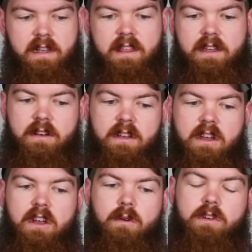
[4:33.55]
and then
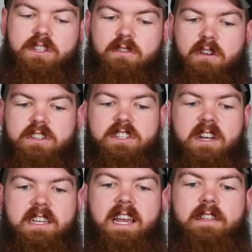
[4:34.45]
once they're all
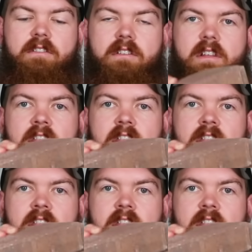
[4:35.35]
stuck together,